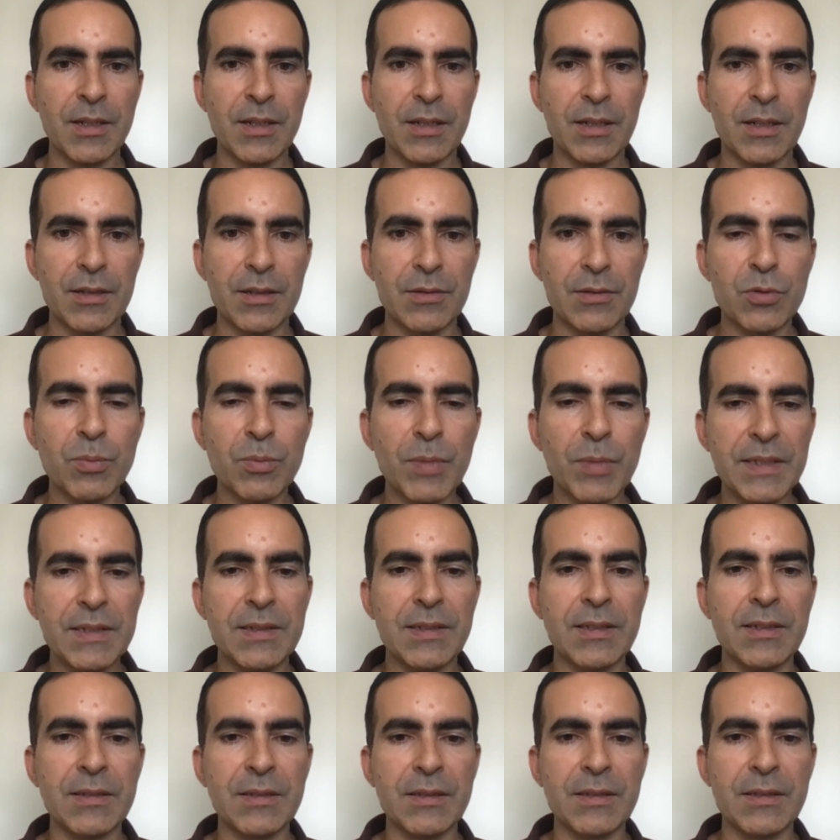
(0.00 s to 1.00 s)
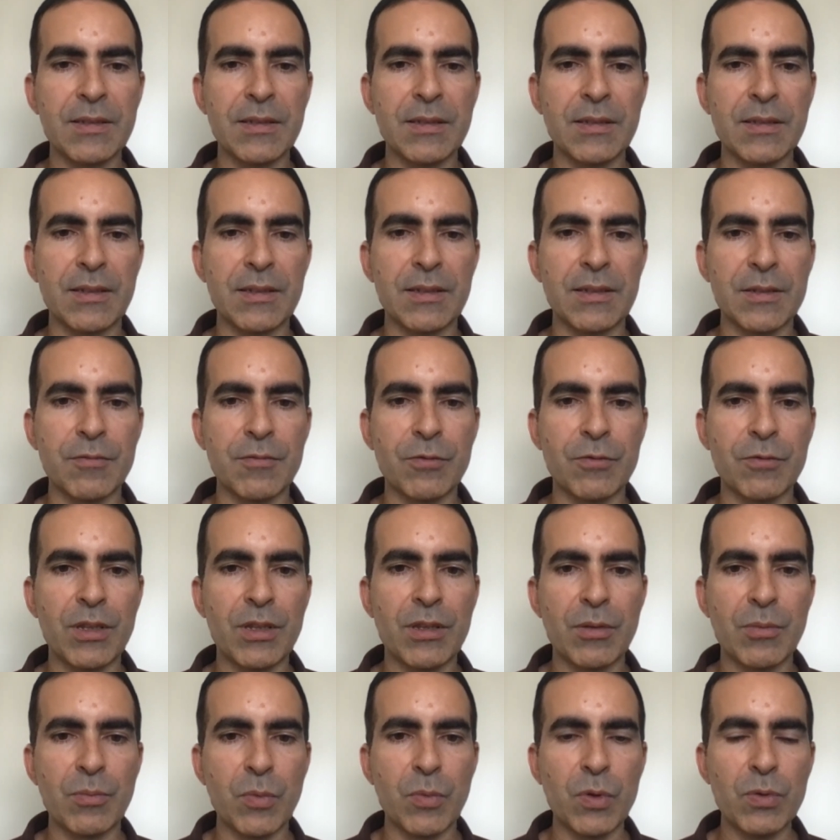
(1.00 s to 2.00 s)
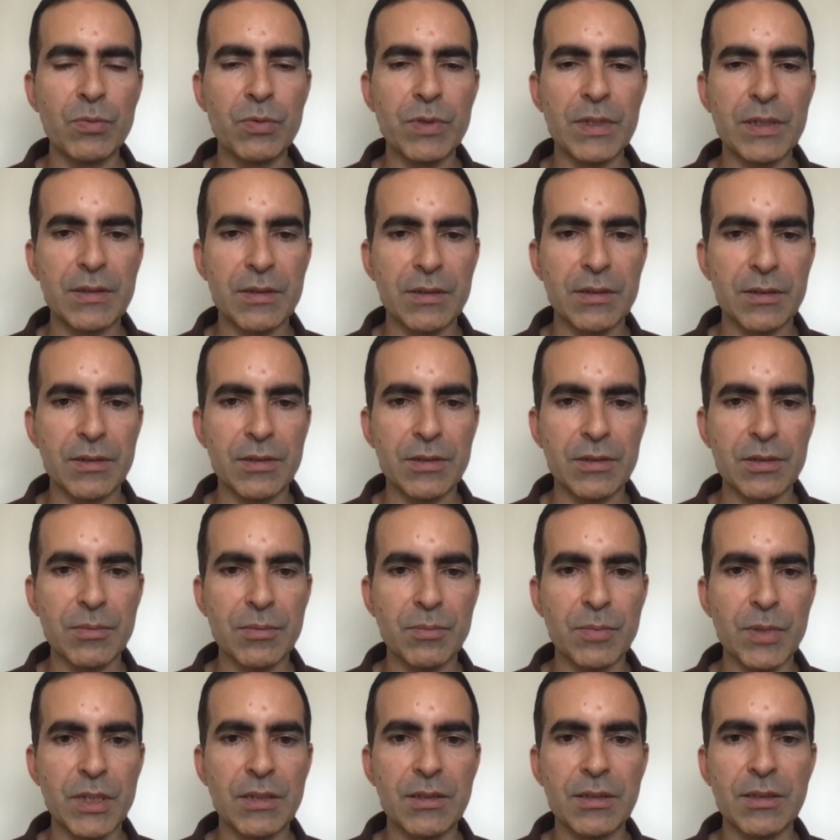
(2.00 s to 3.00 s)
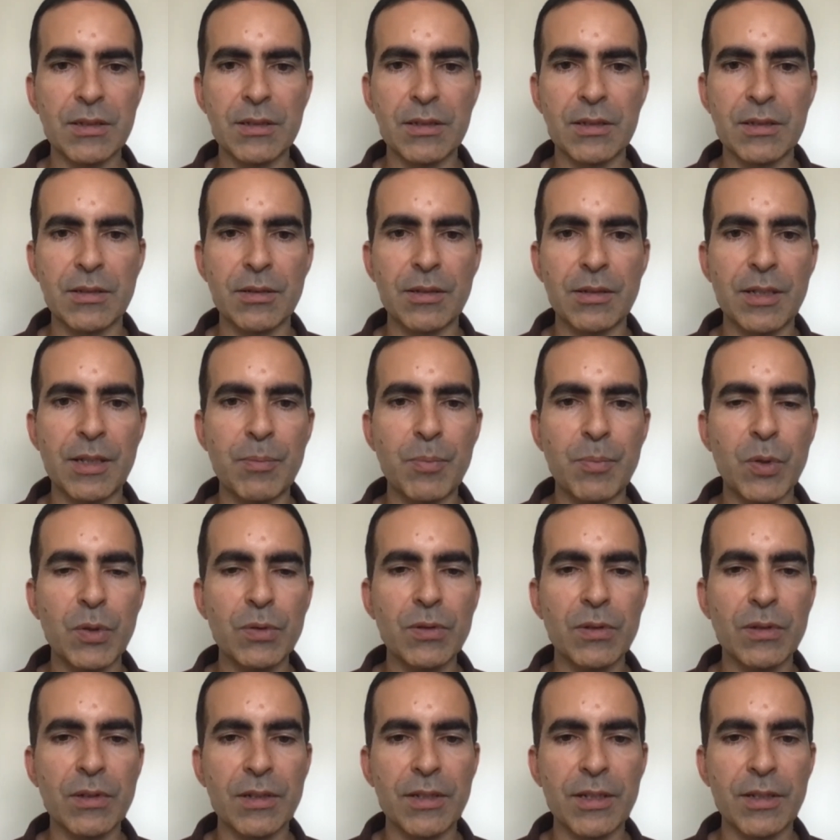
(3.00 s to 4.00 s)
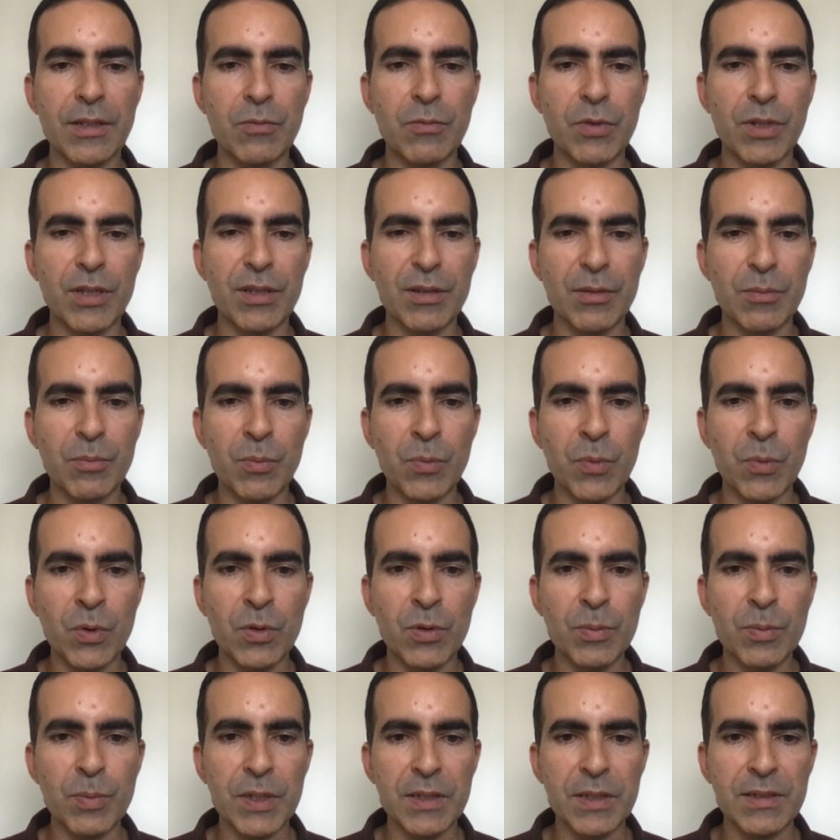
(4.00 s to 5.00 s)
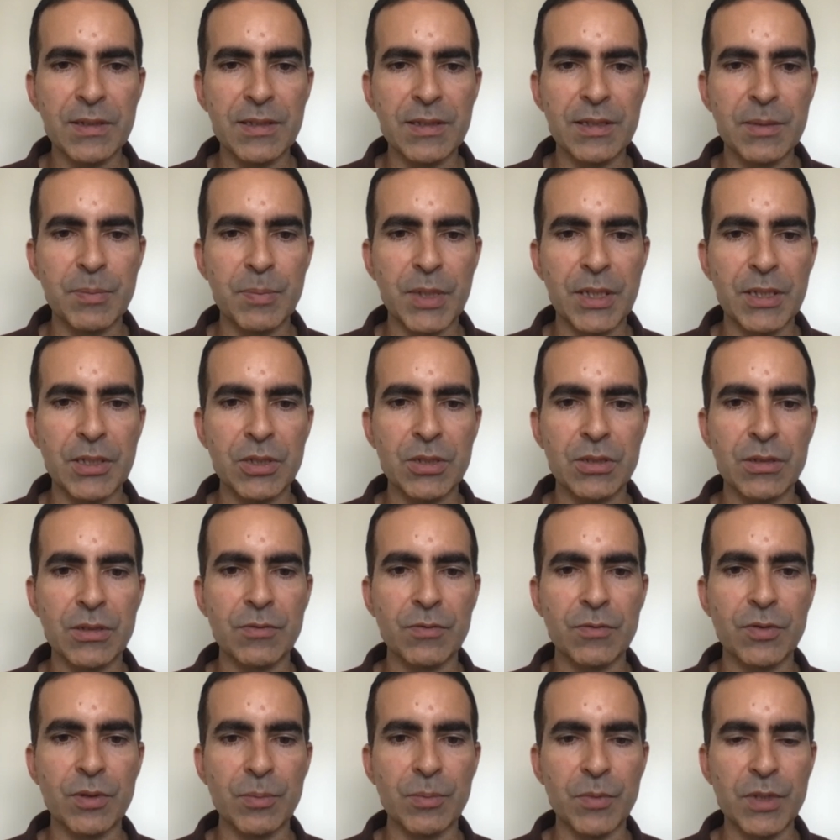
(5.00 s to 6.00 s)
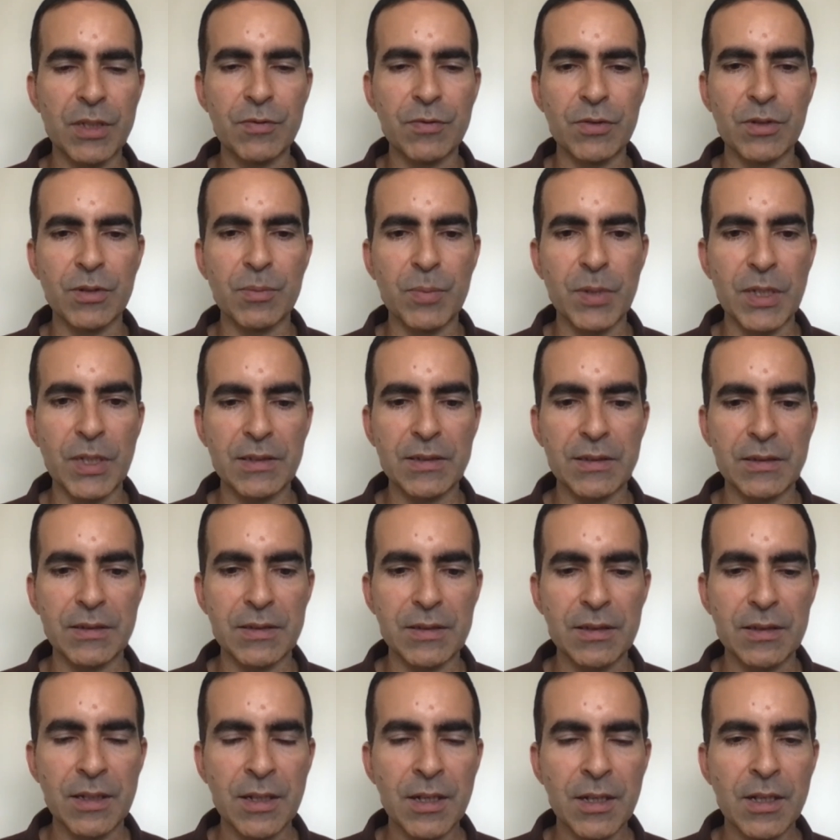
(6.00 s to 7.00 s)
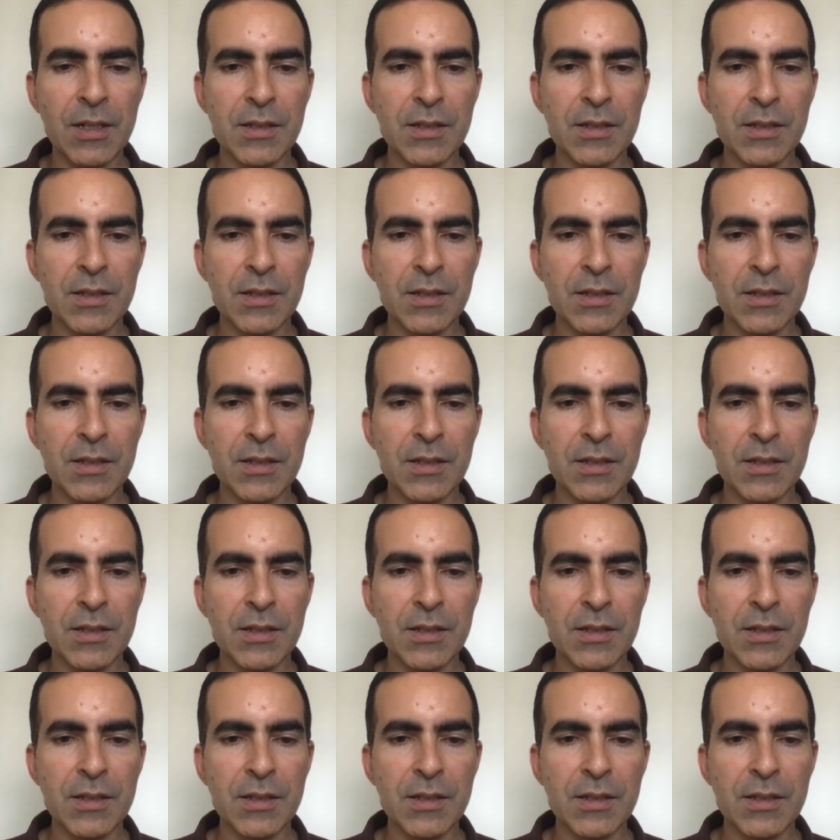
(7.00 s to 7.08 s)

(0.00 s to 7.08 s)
To my sense, is with more research, but importantly, with more participation from different parties.